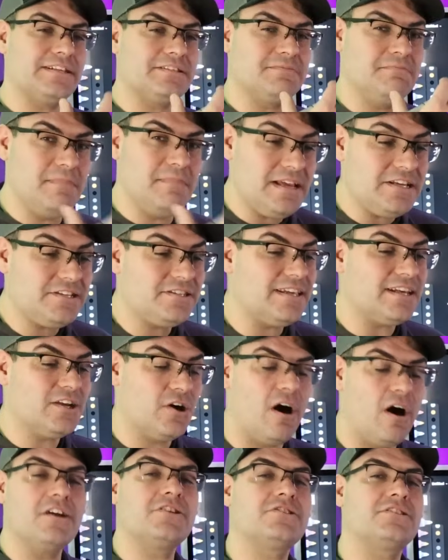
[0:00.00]
gets missed, it
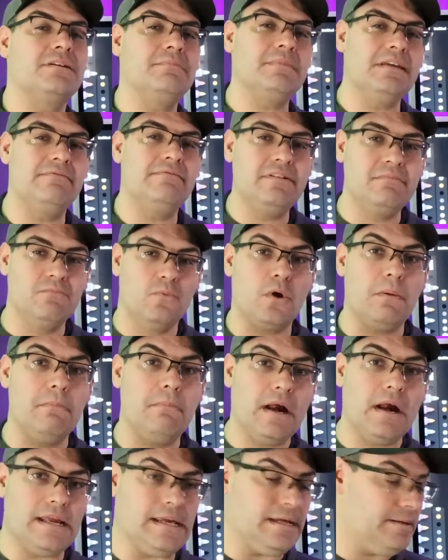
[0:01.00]
costs them even more
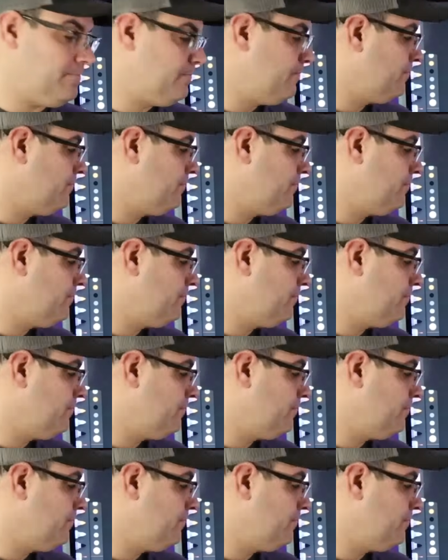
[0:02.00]
money.